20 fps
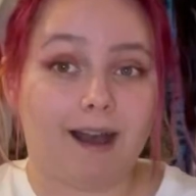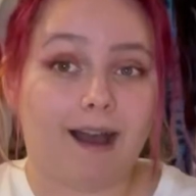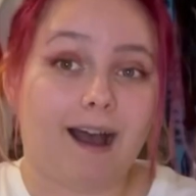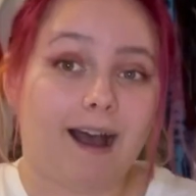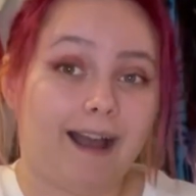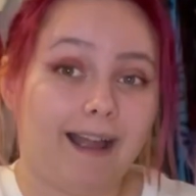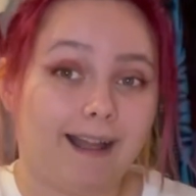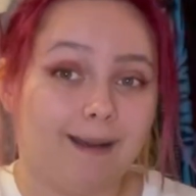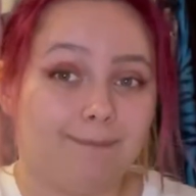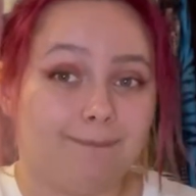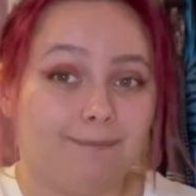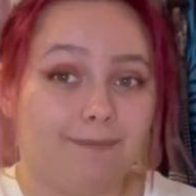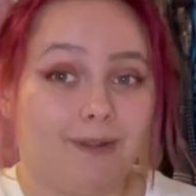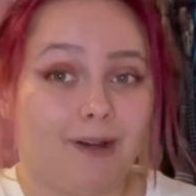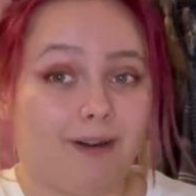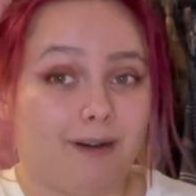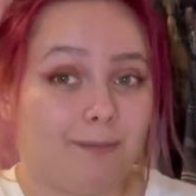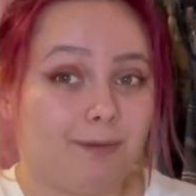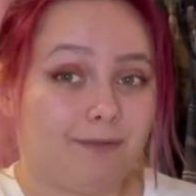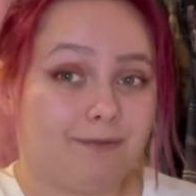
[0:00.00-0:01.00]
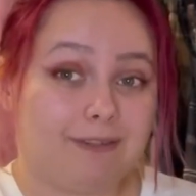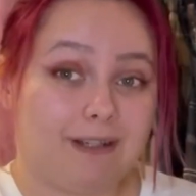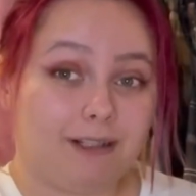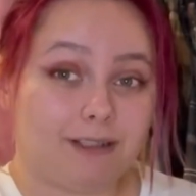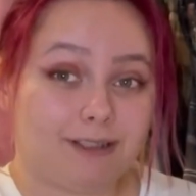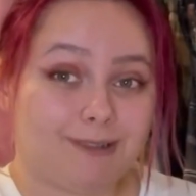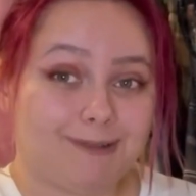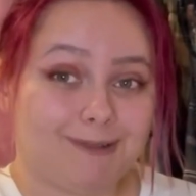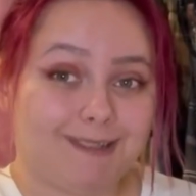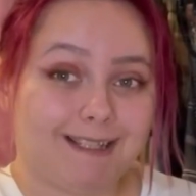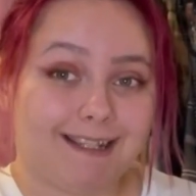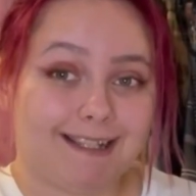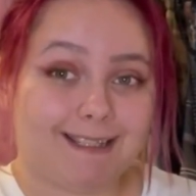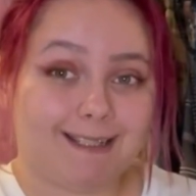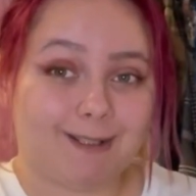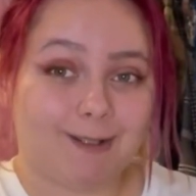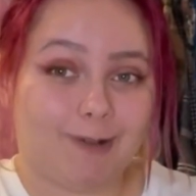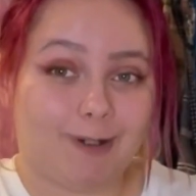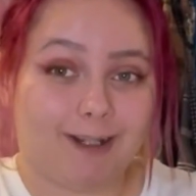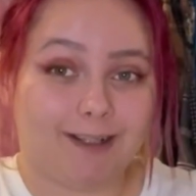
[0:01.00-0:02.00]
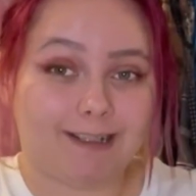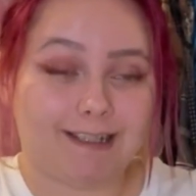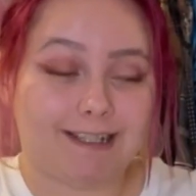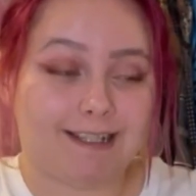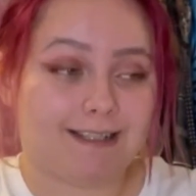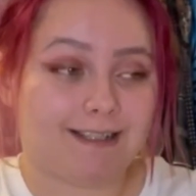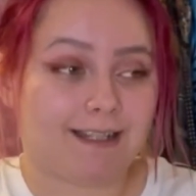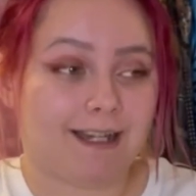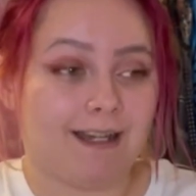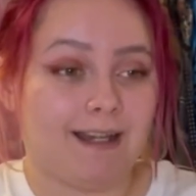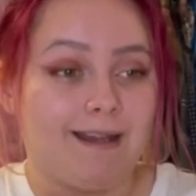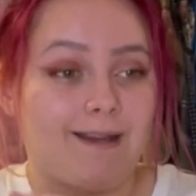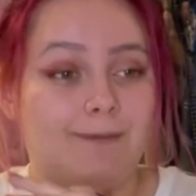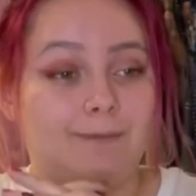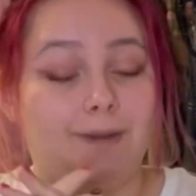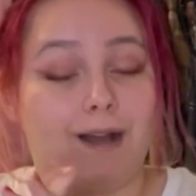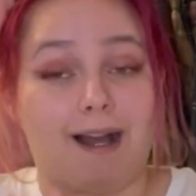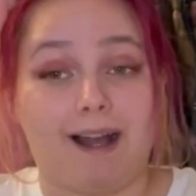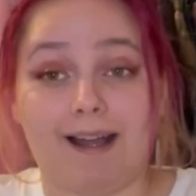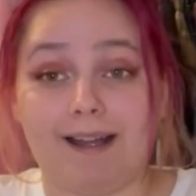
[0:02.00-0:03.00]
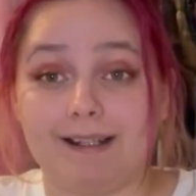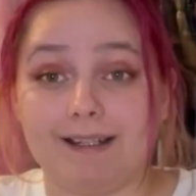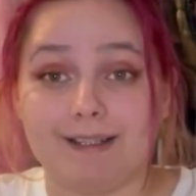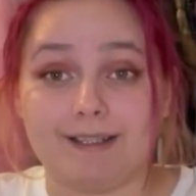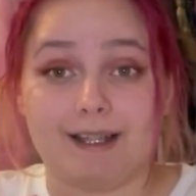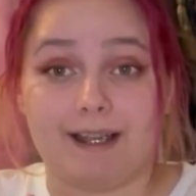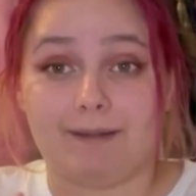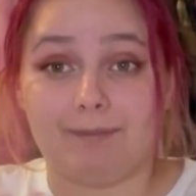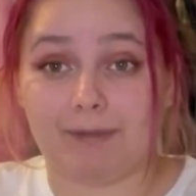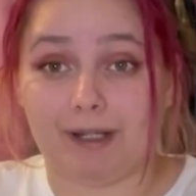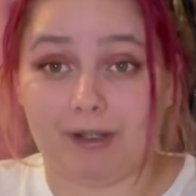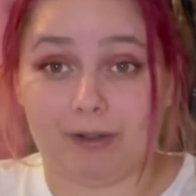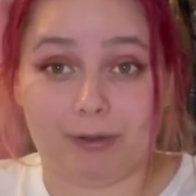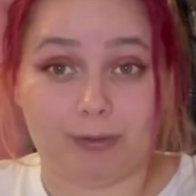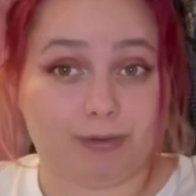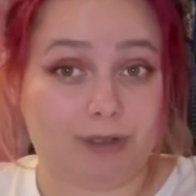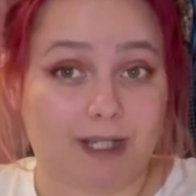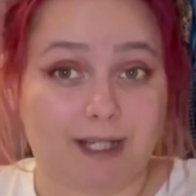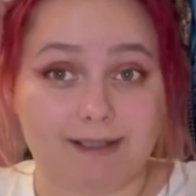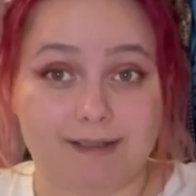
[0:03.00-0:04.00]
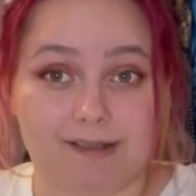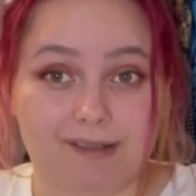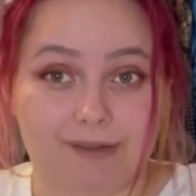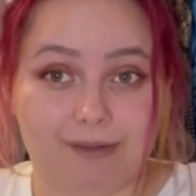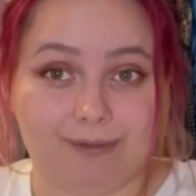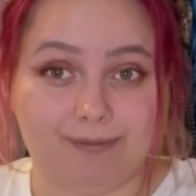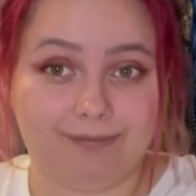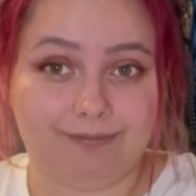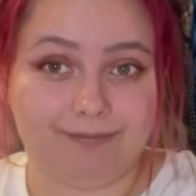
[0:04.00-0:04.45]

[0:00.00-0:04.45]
I am not a professional tattoo artist, but I design my own tattoo.